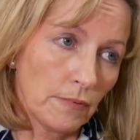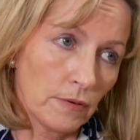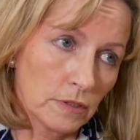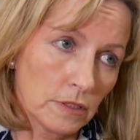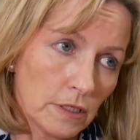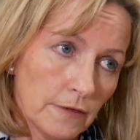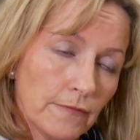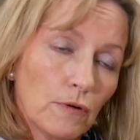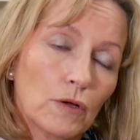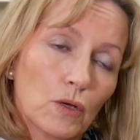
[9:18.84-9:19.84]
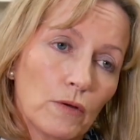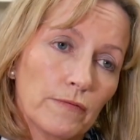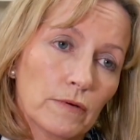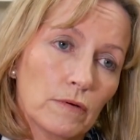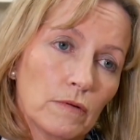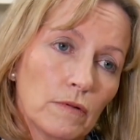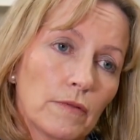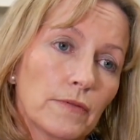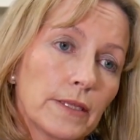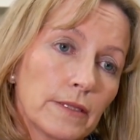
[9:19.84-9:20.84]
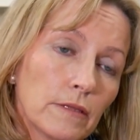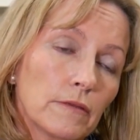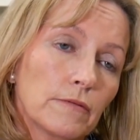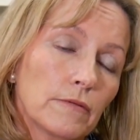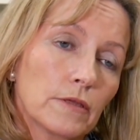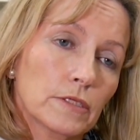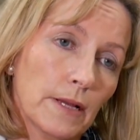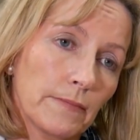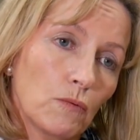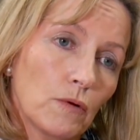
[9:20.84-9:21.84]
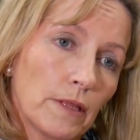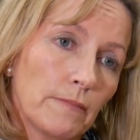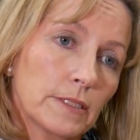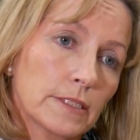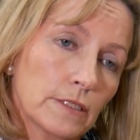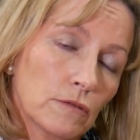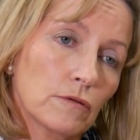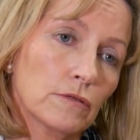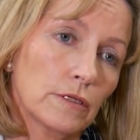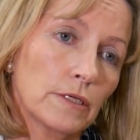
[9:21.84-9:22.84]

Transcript: positive or equivocal, then the sample will then be sent on to